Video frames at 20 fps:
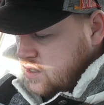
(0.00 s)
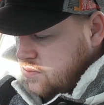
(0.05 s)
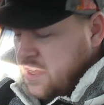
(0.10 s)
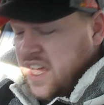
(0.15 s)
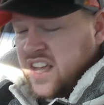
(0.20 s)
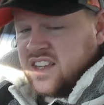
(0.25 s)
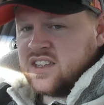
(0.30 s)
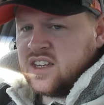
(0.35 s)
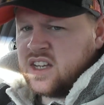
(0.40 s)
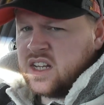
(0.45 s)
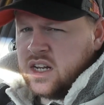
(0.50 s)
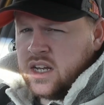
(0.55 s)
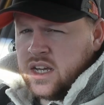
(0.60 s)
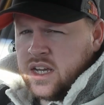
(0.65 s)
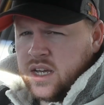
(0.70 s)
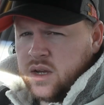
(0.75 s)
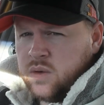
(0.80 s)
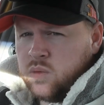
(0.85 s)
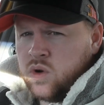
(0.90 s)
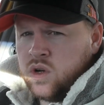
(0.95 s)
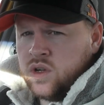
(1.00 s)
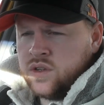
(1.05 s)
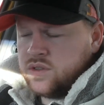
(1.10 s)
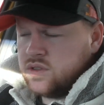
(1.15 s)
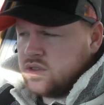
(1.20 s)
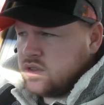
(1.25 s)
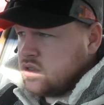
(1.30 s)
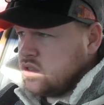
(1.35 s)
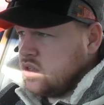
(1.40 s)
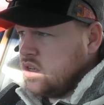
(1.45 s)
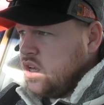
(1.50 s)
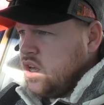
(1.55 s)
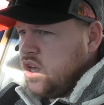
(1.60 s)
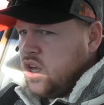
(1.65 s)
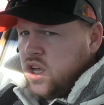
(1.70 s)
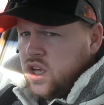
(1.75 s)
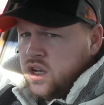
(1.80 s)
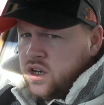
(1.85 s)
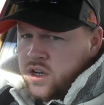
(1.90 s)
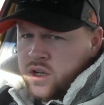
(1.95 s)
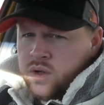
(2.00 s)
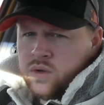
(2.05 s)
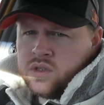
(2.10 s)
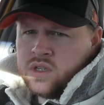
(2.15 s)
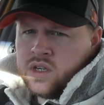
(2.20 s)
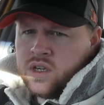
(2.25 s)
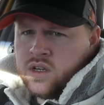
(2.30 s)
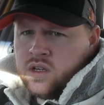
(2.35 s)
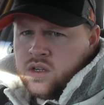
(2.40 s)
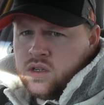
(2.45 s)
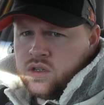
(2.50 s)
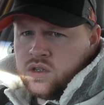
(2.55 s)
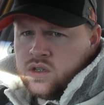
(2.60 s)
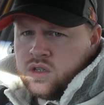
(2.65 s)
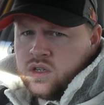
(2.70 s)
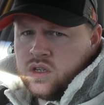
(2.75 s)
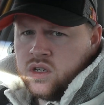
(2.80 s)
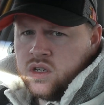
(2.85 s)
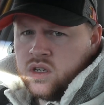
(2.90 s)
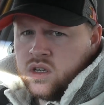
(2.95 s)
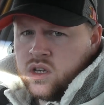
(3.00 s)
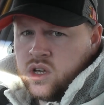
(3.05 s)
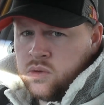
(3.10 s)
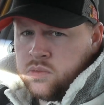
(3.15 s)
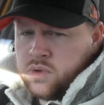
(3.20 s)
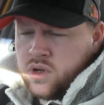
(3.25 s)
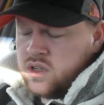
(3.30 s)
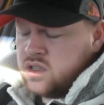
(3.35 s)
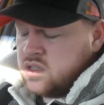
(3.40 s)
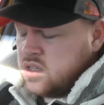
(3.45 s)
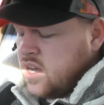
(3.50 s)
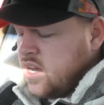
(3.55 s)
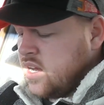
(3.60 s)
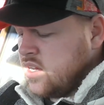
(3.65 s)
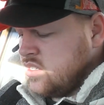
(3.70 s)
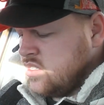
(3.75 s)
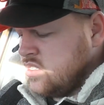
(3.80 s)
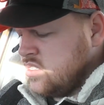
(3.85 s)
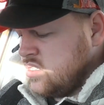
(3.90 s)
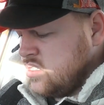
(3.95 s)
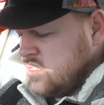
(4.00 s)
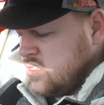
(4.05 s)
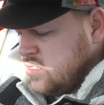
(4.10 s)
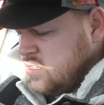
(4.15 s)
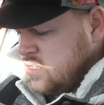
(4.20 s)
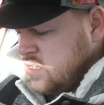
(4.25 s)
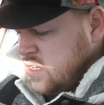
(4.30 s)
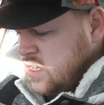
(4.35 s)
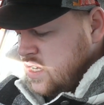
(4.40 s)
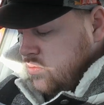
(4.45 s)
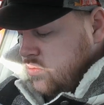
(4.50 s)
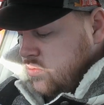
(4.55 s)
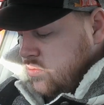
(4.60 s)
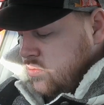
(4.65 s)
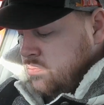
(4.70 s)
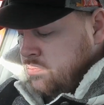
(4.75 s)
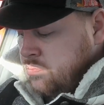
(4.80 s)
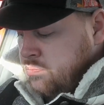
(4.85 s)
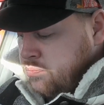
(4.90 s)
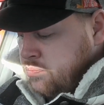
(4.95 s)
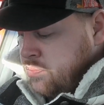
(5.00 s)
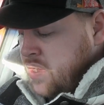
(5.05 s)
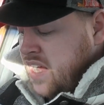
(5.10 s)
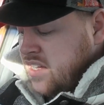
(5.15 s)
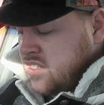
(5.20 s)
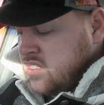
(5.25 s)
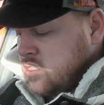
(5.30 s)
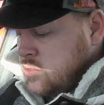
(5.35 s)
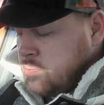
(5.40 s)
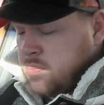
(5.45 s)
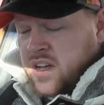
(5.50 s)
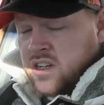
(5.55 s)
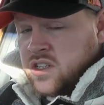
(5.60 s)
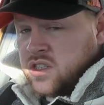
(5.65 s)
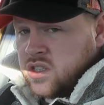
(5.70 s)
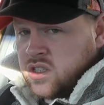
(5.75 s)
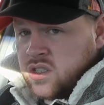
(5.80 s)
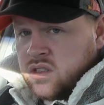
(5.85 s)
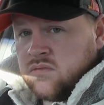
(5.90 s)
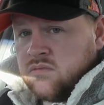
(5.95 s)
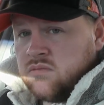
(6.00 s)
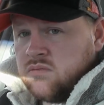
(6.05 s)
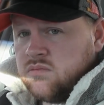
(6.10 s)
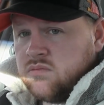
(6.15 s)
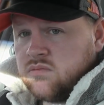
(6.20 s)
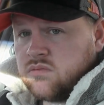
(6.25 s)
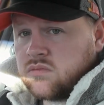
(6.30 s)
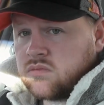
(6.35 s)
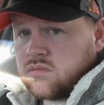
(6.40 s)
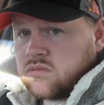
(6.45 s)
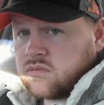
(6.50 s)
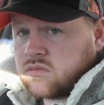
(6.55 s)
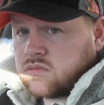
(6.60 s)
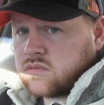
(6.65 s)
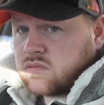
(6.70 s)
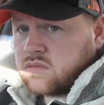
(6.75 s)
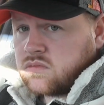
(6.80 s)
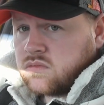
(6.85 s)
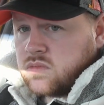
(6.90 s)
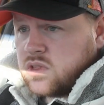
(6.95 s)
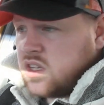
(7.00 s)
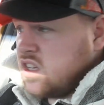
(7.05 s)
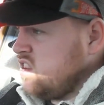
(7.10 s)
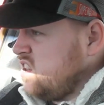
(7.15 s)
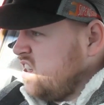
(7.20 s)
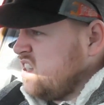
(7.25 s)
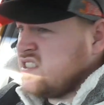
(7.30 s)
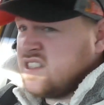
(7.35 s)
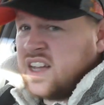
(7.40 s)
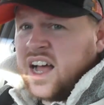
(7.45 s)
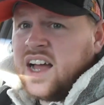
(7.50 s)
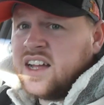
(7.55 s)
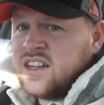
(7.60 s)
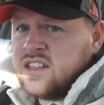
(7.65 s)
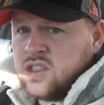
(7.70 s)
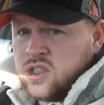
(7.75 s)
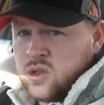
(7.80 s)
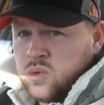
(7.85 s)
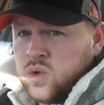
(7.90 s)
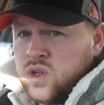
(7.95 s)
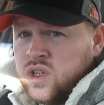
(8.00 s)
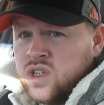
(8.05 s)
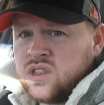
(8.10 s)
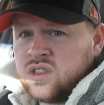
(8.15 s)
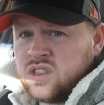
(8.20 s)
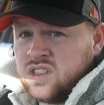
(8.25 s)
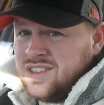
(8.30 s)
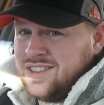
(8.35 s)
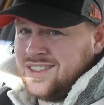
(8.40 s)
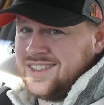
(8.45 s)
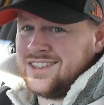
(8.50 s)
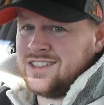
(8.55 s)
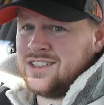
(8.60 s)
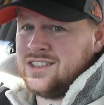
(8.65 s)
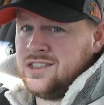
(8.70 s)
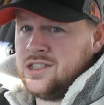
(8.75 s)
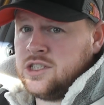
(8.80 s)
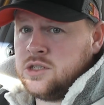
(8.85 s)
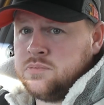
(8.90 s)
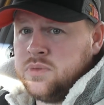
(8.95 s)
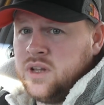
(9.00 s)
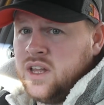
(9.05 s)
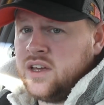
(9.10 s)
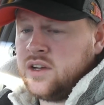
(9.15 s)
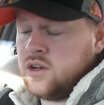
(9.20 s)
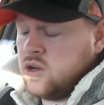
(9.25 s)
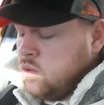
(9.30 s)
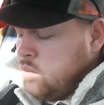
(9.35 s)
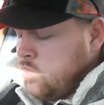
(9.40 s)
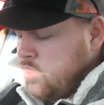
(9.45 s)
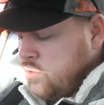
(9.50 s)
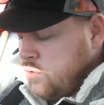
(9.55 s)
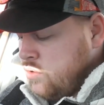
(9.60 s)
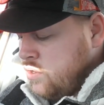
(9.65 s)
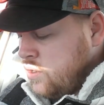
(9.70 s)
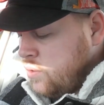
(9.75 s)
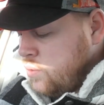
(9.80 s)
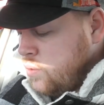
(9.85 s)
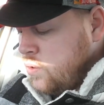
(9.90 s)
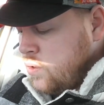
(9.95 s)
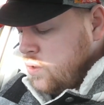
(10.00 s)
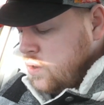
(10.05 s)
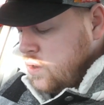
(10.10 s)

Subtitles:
Basically it wants new sills on both sides, back suspension. This side is the worst because it's actually split and come through.